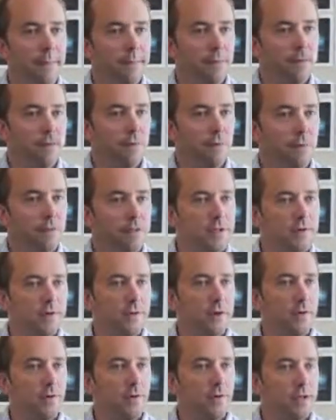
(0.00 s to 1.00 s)
So we wanted to
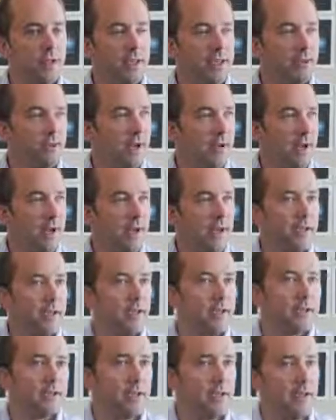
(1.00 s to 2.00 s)
find a way to
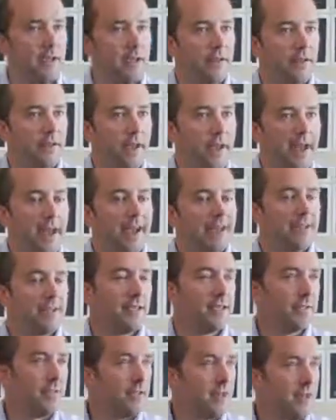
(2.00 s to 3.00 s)
equalize the
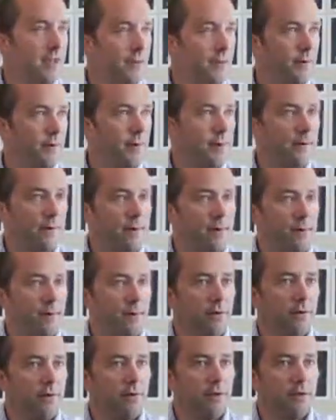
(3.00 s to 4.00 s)
access to the neighborhood for
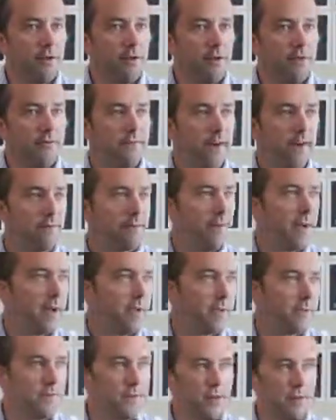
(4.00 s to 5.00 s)
people who live 5
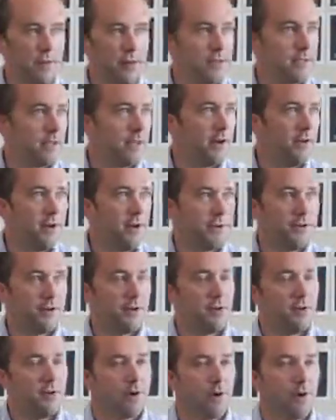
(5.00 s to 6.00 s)
blocks from, let's say, a
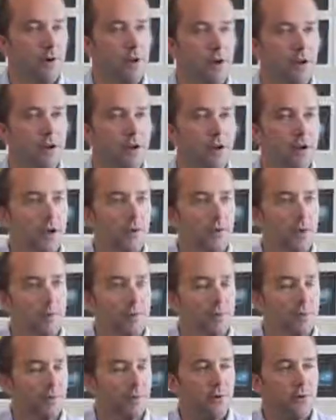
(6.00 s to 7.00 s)
restaurant or bar with
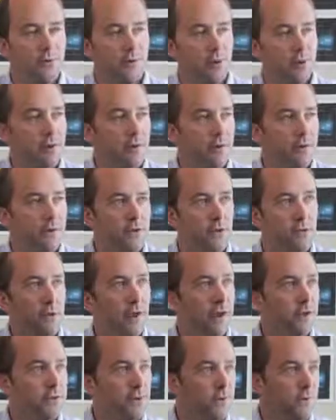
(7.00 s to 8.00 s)
people who live 2
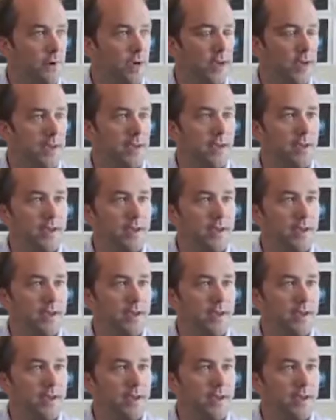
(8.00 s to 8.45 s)
miles away.